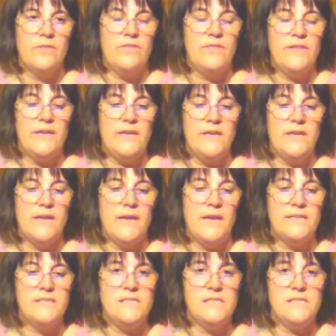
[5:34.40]
the
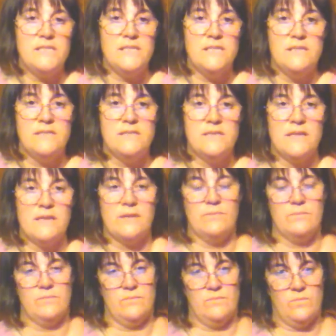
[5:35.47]
ATCs that I
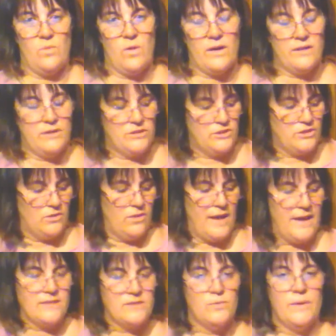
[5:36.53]
wanted to show
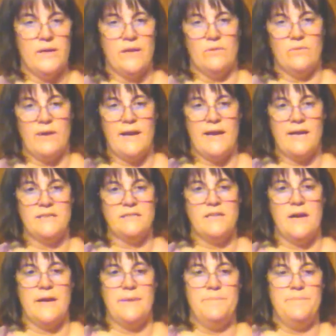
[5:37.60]
last week and ran out of
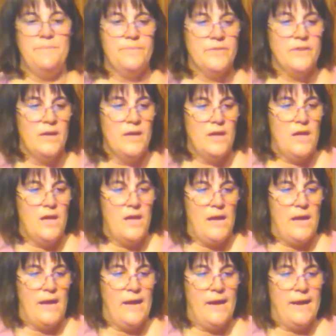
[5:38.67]
time.
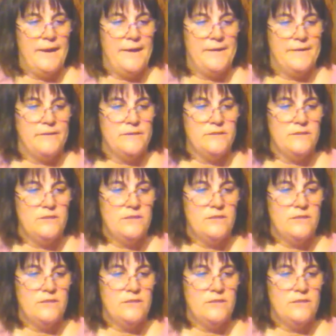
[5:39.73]
And